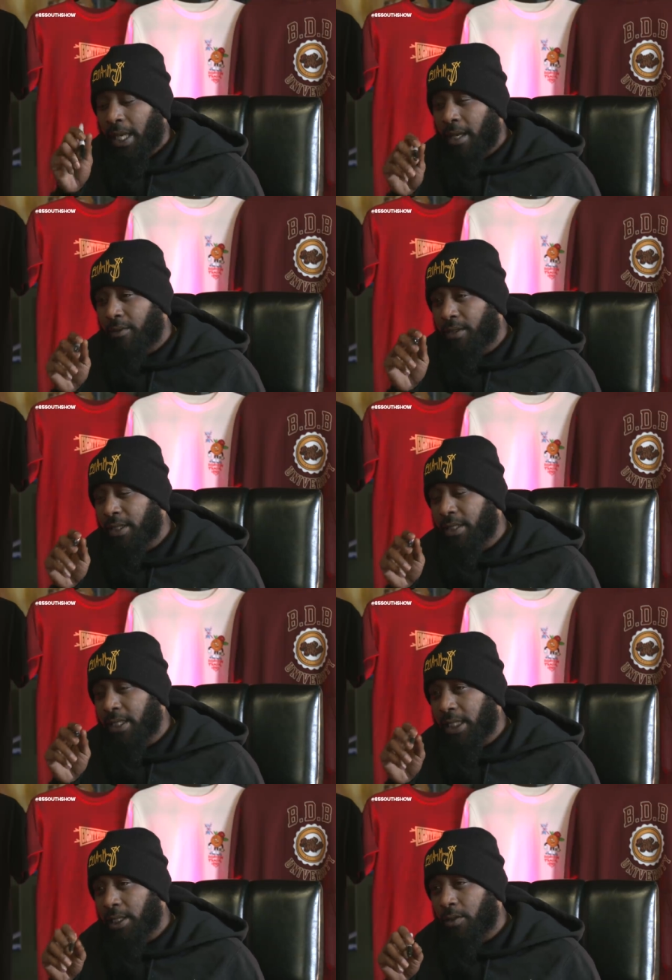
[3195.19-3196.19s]
Ever since
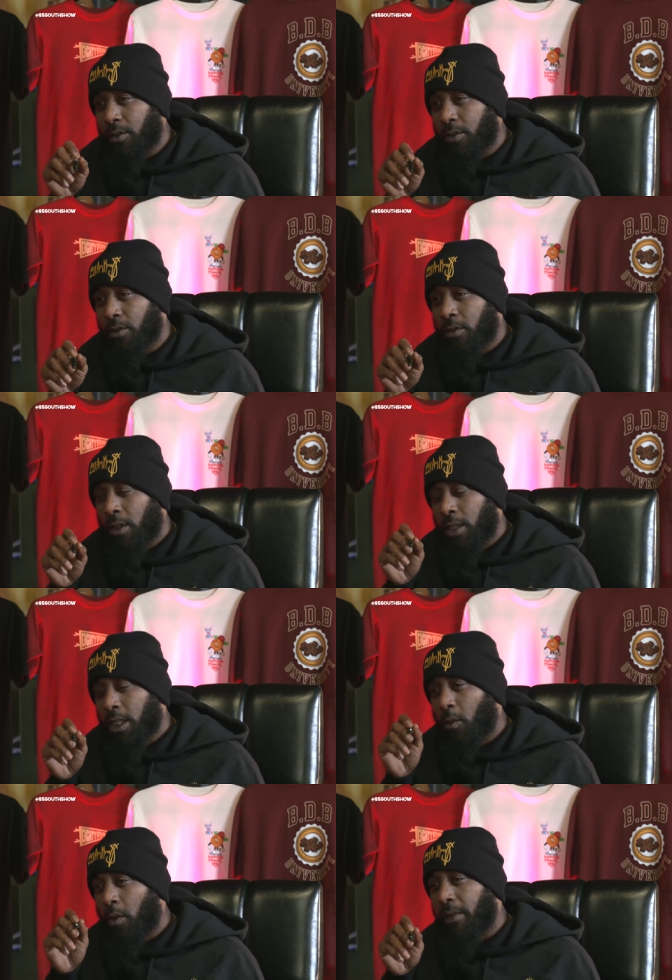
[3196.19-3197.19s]
I told you
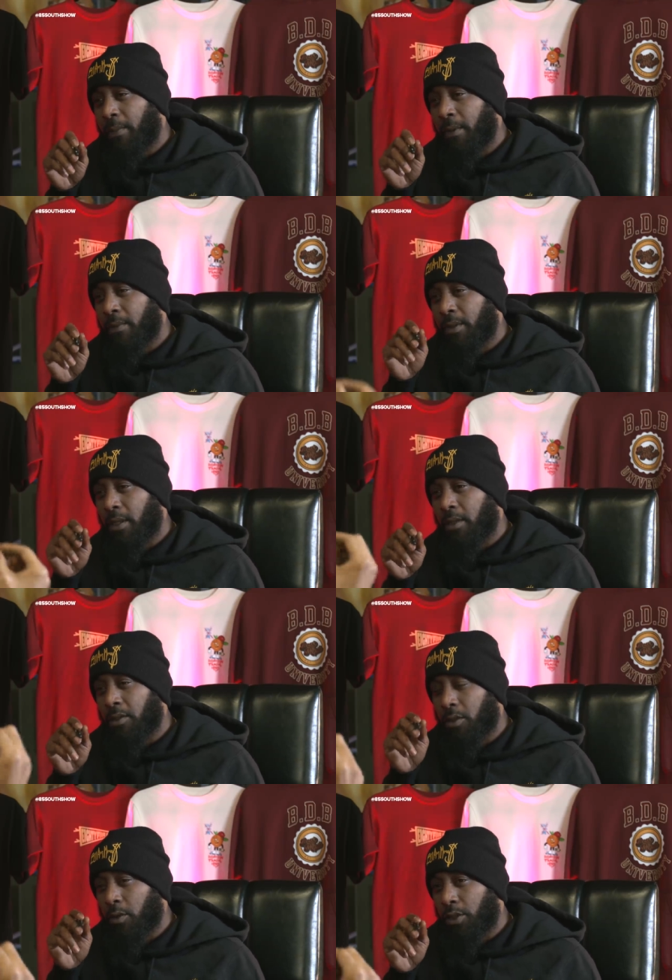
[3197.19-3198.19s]
that white people
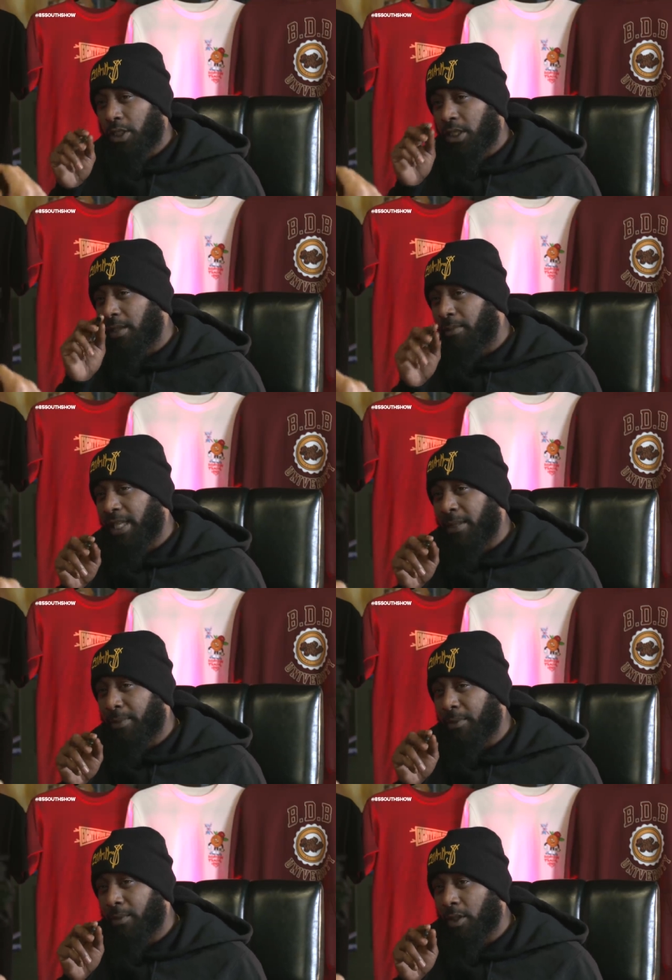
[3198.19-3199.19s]
dogs do shit that black
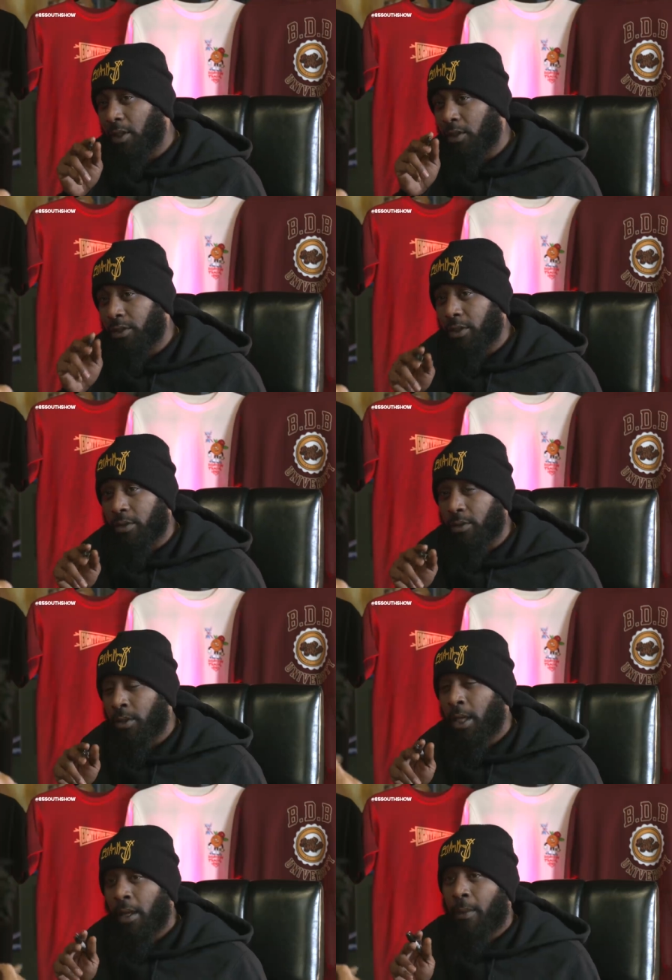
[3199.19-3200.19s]
people dogs don't.
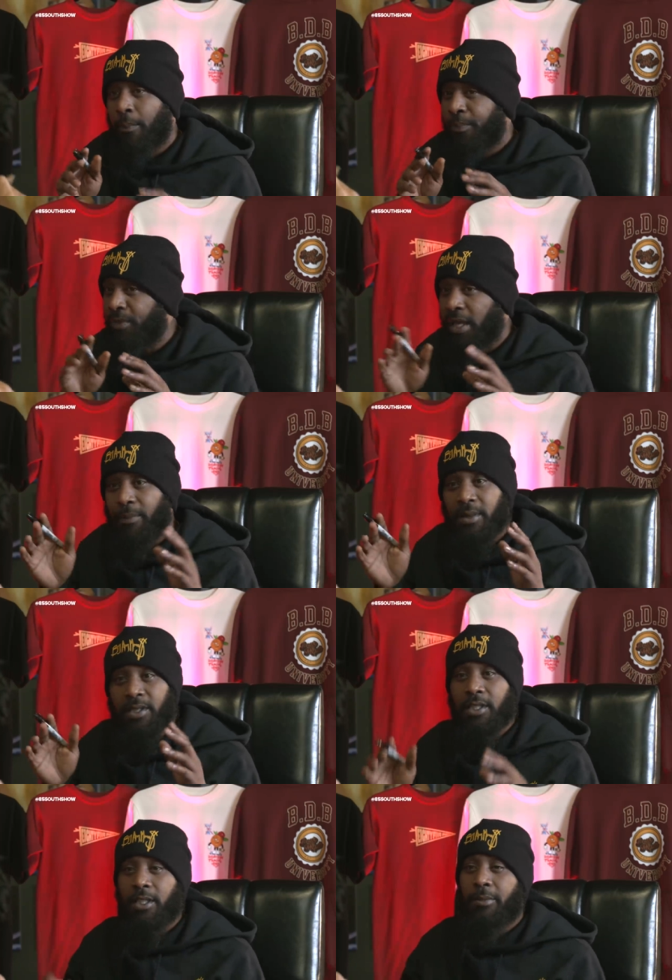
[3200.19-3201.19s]
They sent you videos. They've been
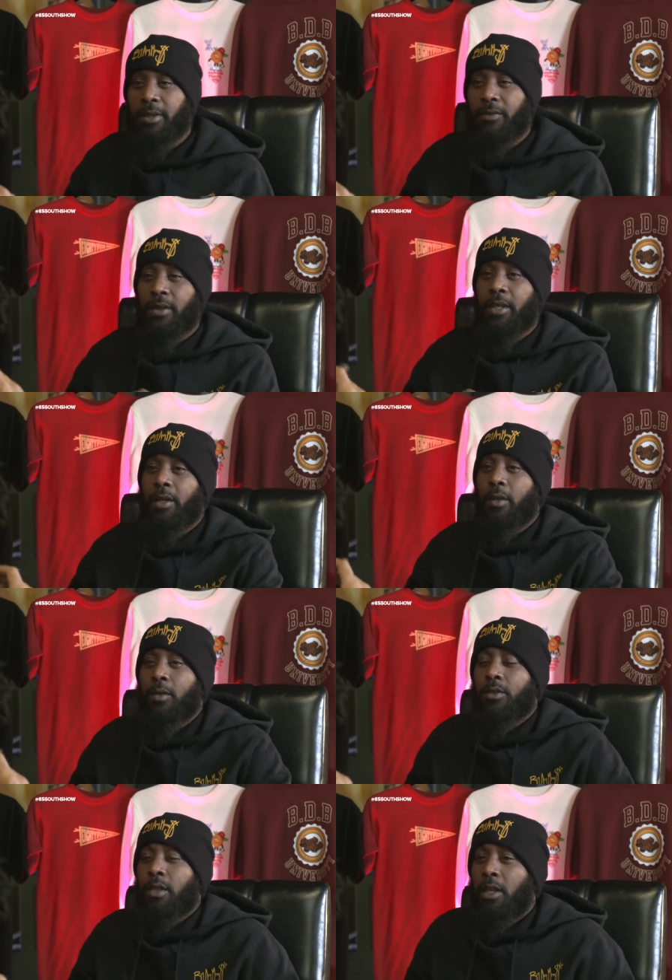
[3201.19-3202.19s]
sending me videos. Give me
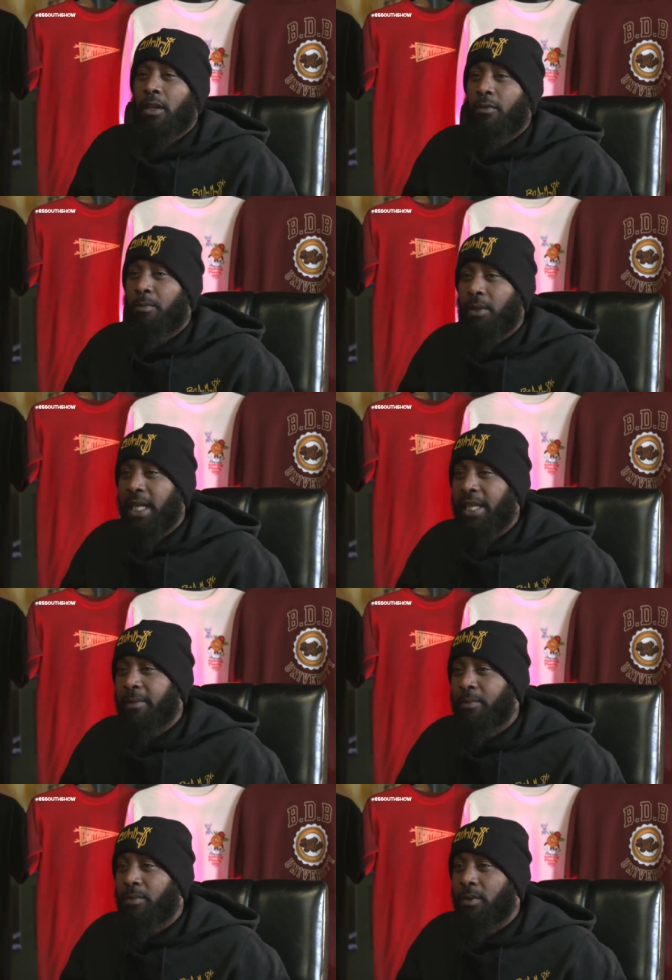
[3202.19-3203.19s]
some. Black
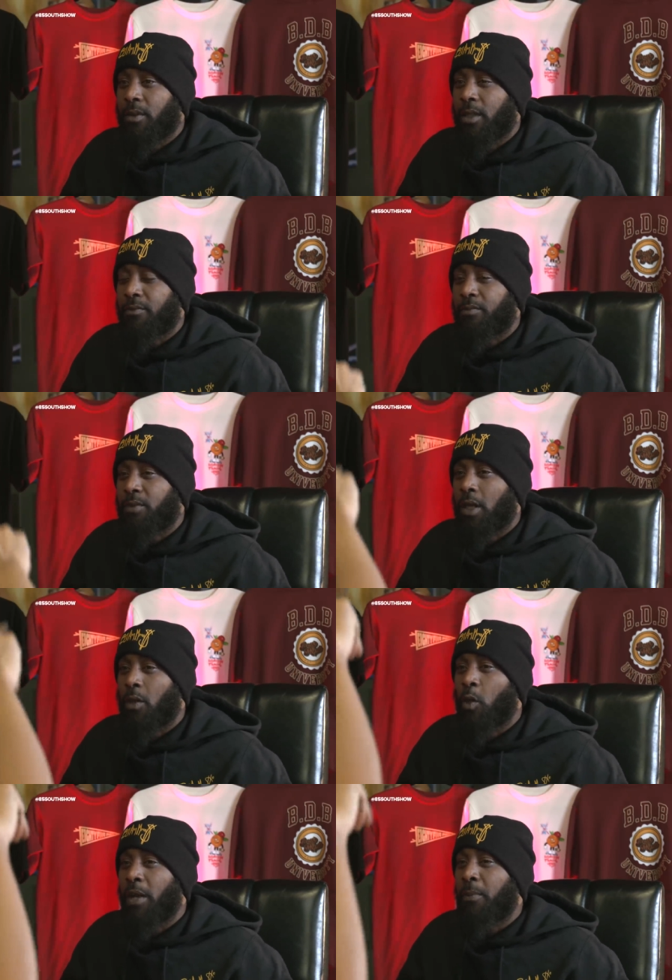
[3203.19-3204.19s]

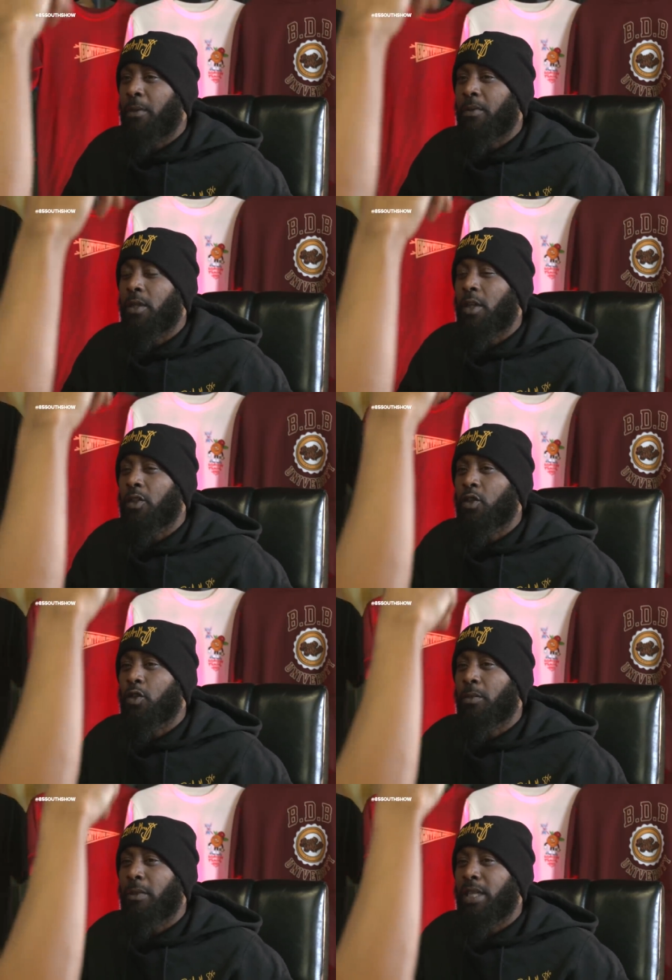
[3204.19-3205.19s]
dog, white people dogs
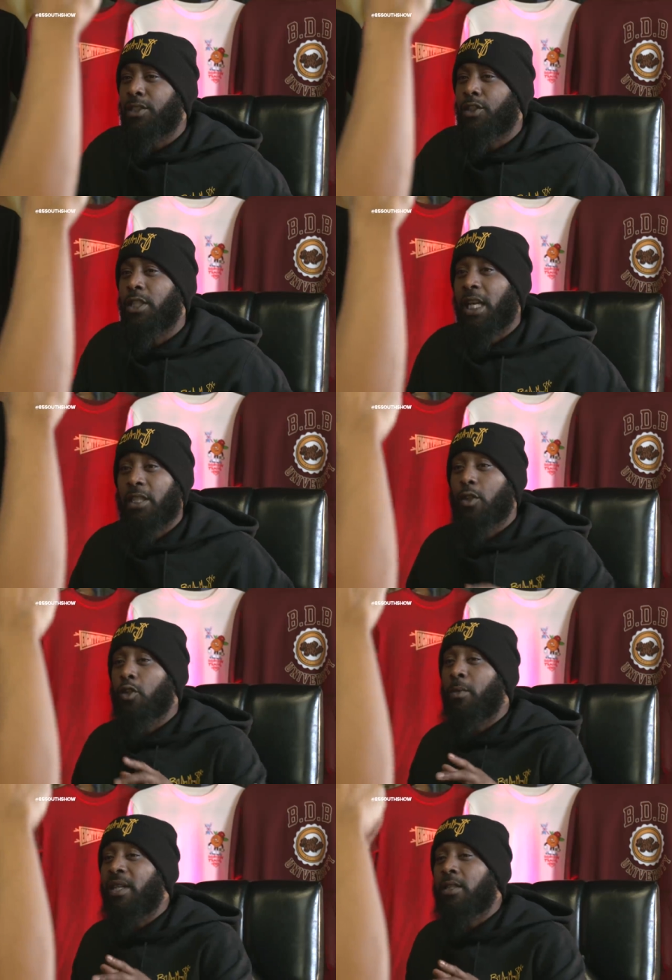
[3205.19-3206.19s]
doing amazing shit. I
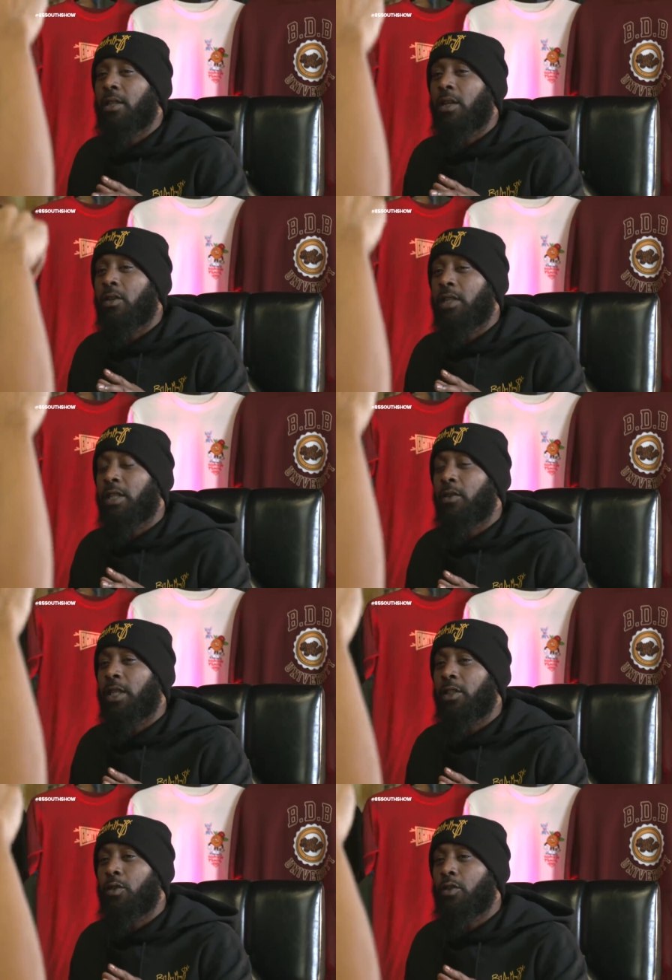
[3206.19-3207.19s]
told you about the dog that know
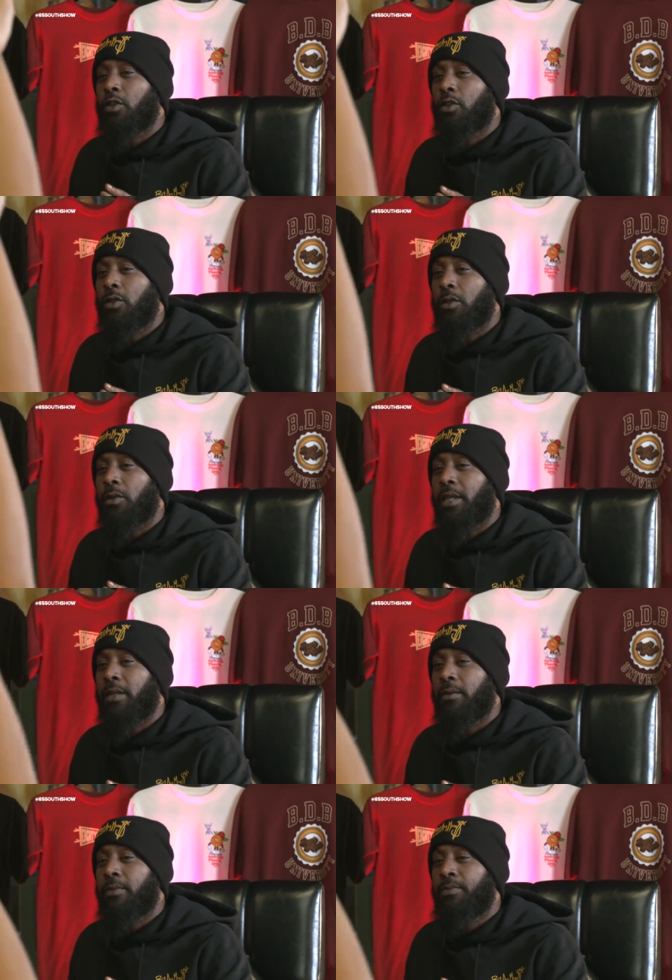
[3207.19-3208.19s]
how to use a sword,
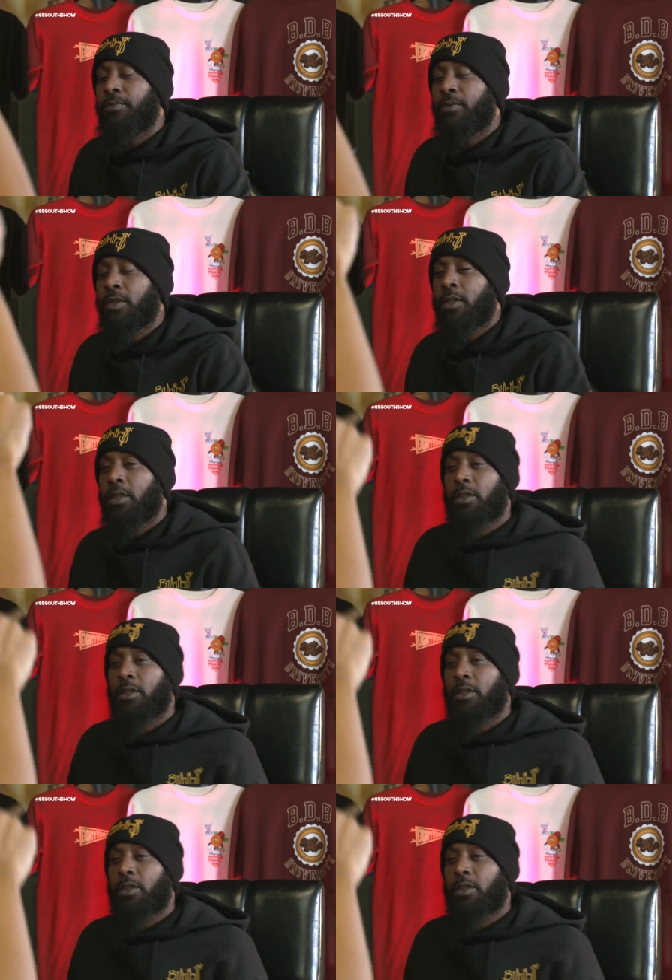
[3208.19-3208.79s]
right? So, yes.